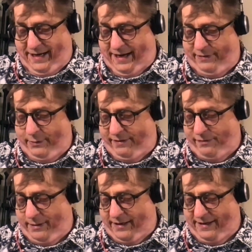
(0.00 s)
heavy week for
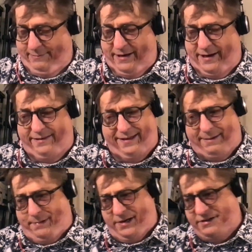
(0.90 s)
me. I mean, I think a
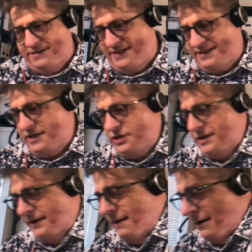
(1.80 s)
bunch of DC
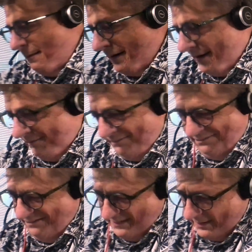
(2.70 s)
shit came out, but
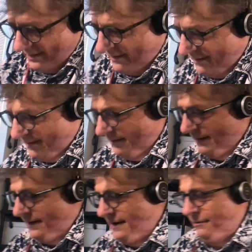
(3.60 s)

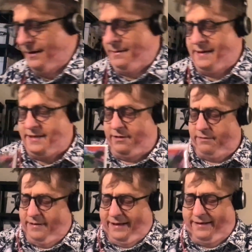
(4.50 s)
nothing I really am into.
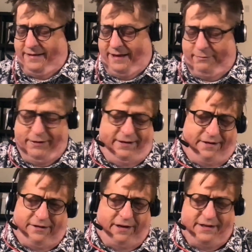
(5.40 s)
Like, I'll read the
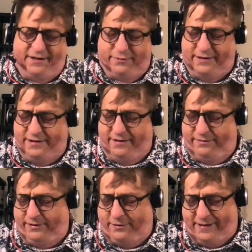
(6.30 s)
Dark Crisis when it's all
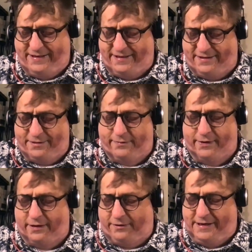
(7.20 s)
Crisis is
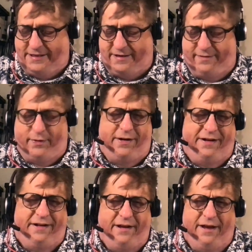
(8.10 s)
over, or Crisis Averted.
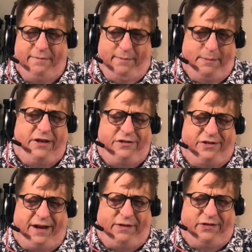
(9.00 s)
Maybe they should
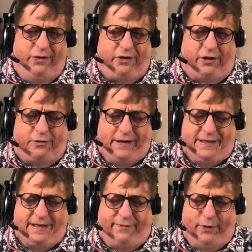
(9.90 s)
just have a series called
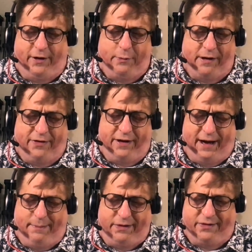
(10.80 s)
Crisis Averted where nothing
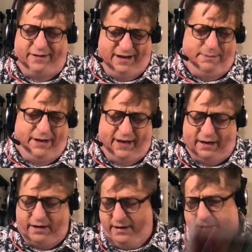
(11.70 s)
happens. I'd buy that.
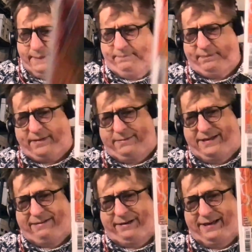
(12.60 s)
But
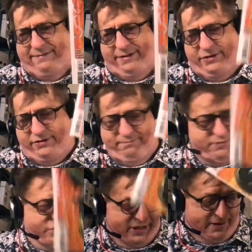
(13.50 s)
yeah, we have this
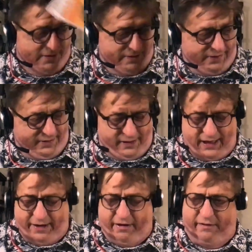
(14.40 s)
shit. This is
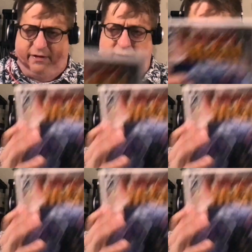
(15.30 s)
god awful.